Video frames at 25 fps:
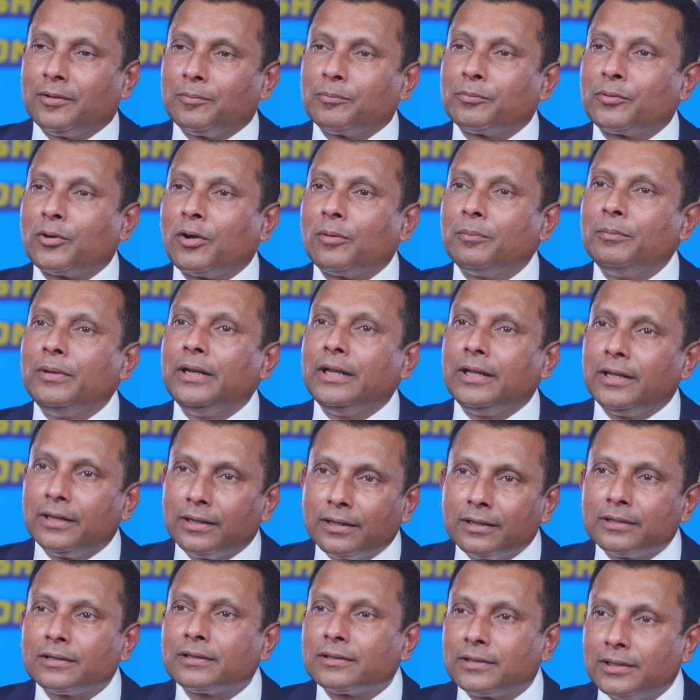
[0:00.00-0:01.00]
probably
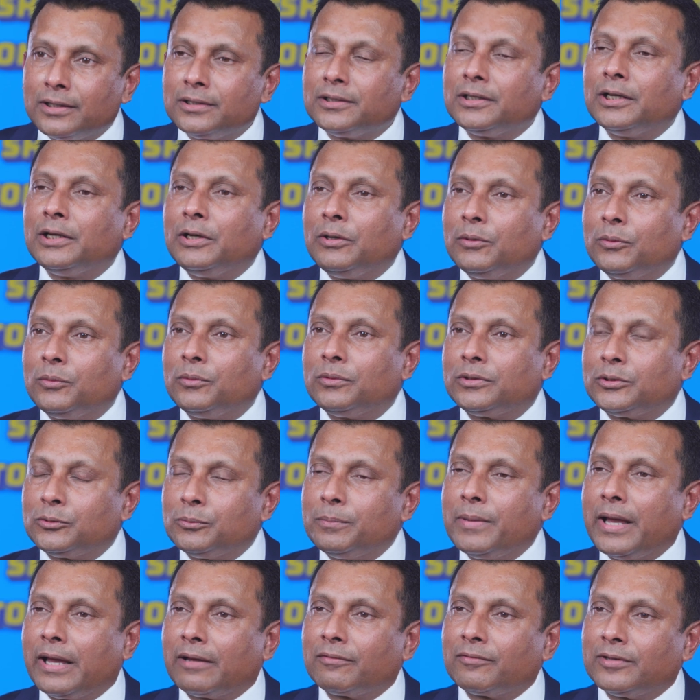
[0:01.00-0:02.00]
continue to
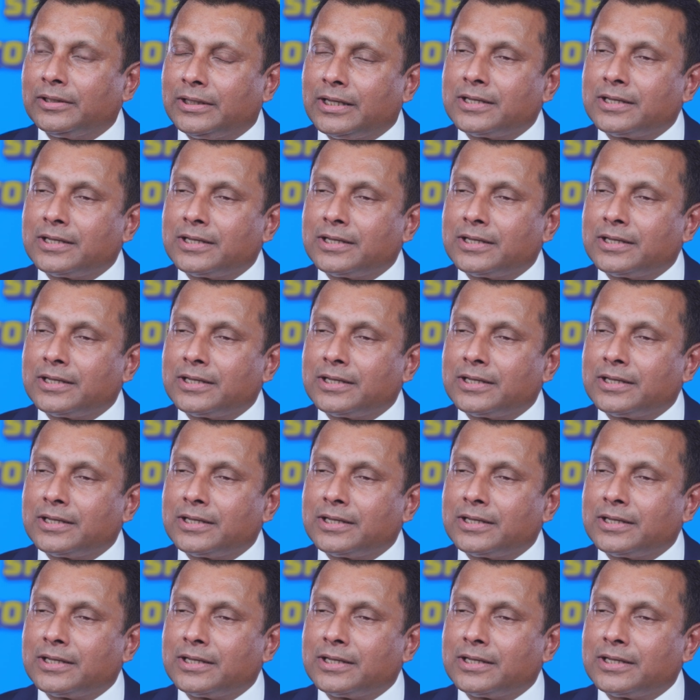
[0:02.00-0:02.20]
bank with